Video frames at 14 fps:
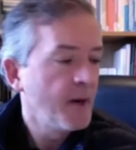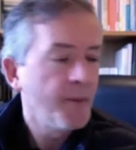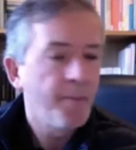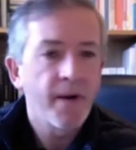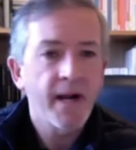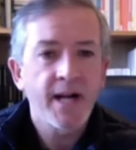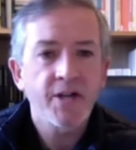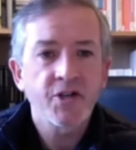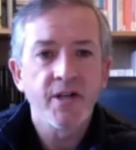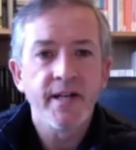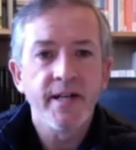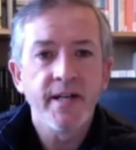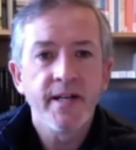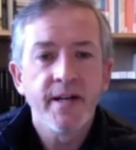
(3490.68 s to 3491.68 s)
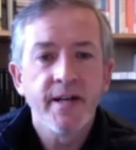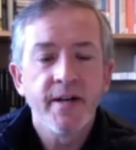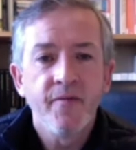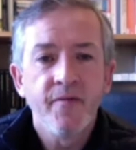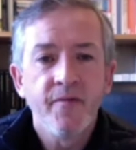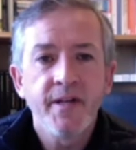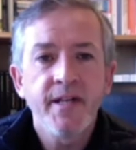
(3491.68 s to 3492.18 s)
but actually
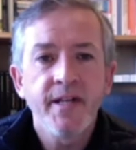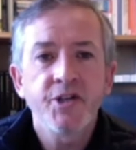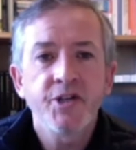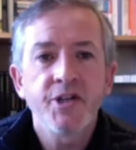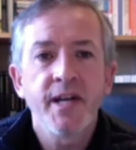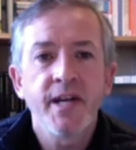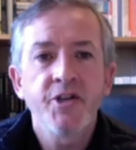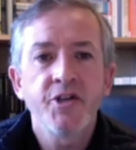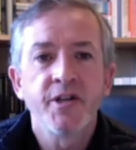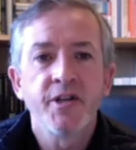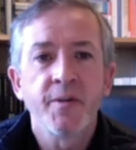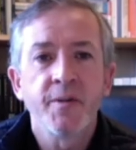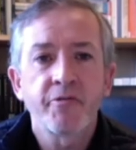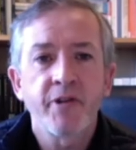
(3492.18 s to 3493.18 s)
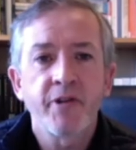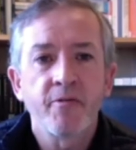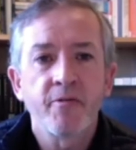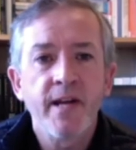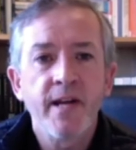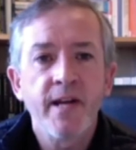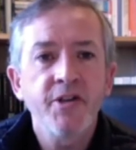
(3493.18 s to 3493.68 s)
the initiation and the
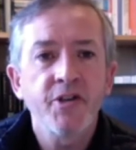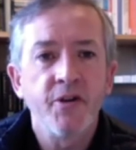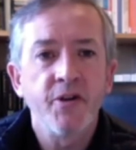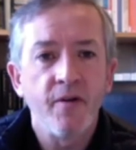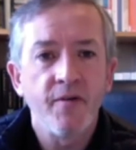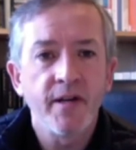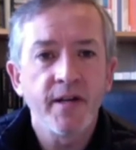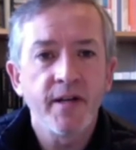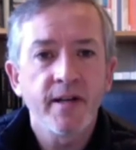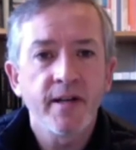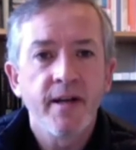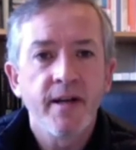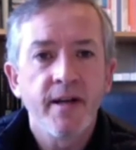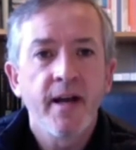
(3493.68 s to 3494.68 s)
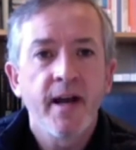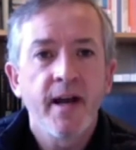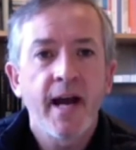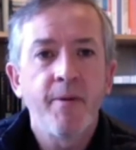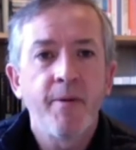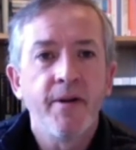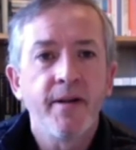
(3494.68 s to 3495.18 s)
preparation of it
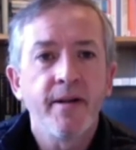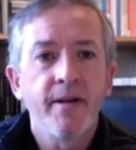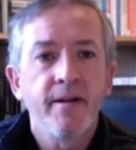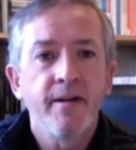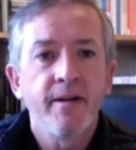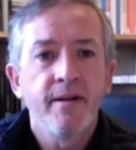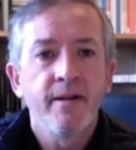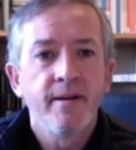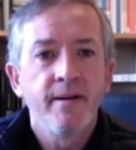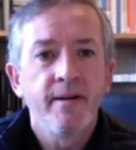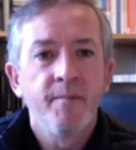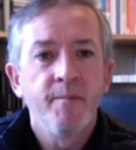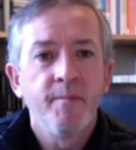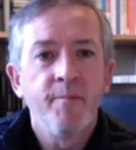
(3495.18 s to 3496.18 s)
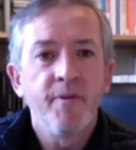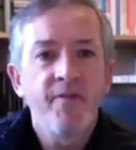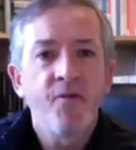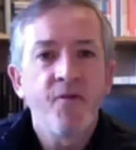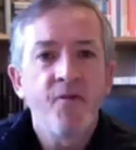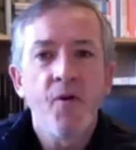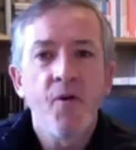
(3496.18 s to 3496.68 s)
happen
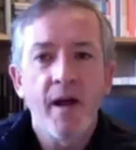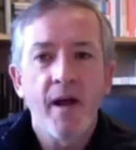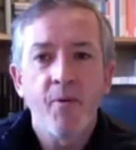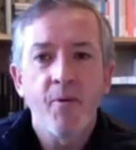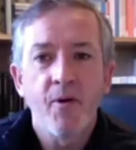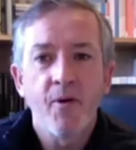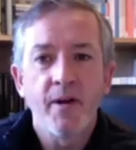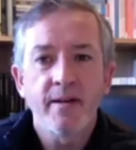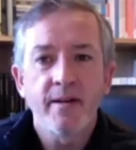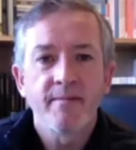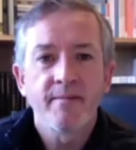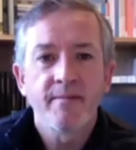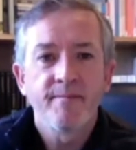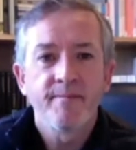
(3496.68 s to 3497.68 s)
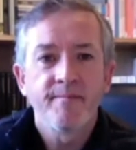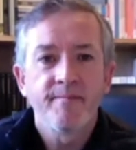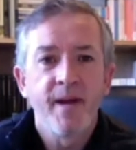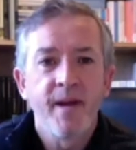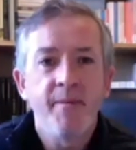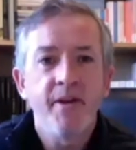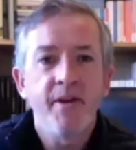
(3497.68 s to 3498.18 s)
before that point,
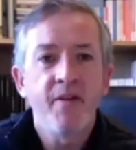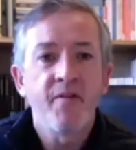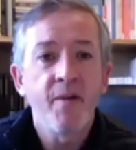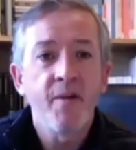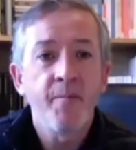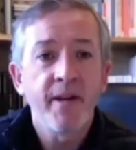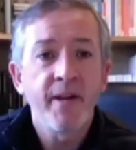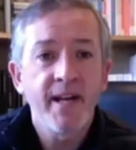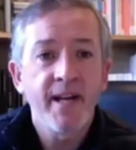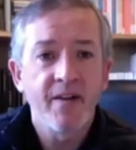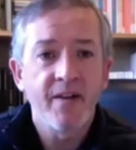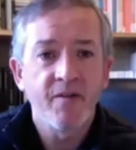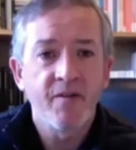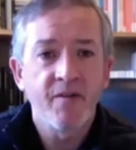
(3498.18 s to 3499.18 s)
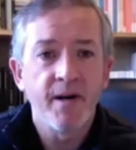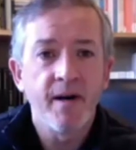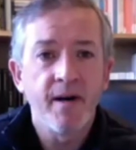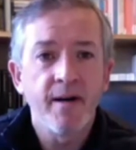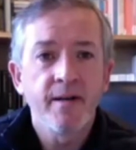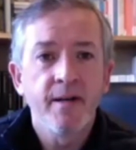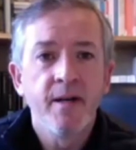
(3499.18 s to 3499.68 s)
maybe at the very beginning of the
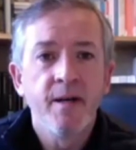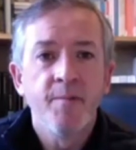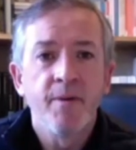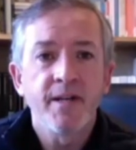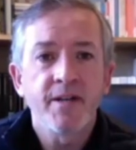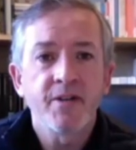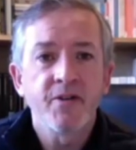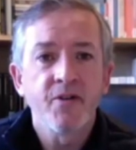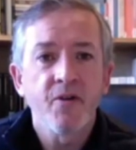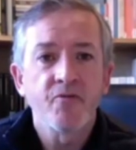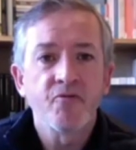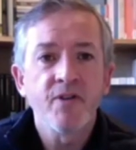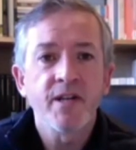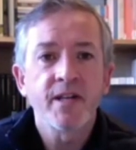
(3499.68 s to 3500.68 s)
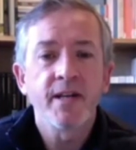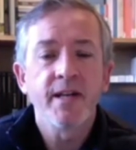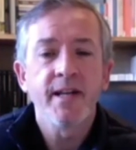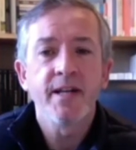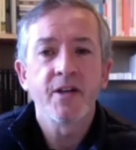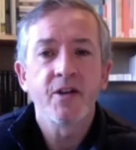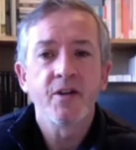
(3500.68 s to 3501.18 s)
bar, but it's not written
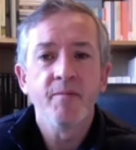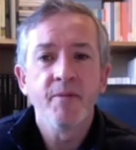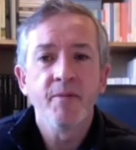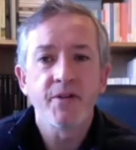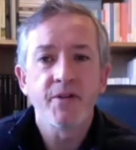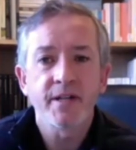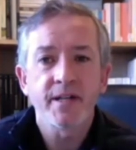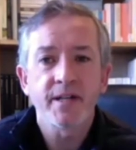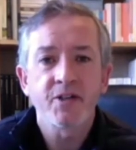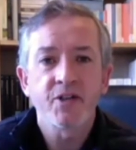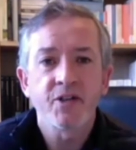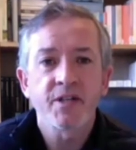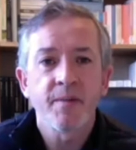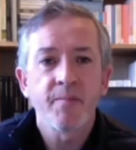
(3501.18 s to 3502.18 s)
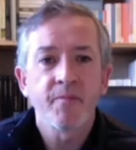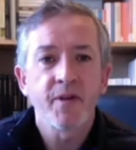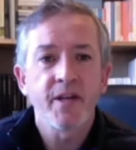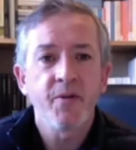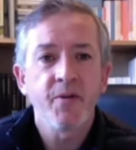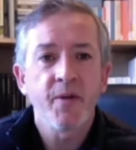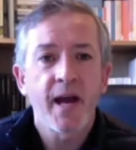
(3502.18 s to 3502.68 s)
into the music. It's just something
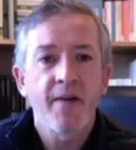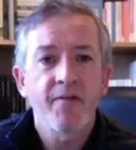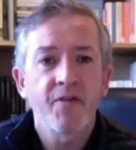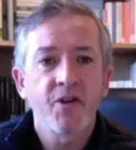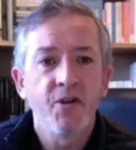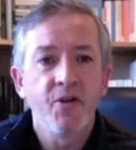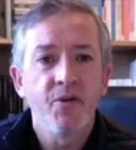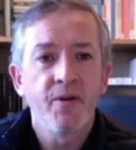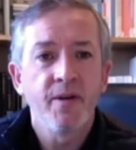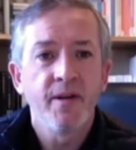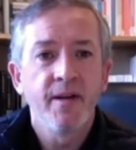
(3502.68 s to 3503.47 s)
you have to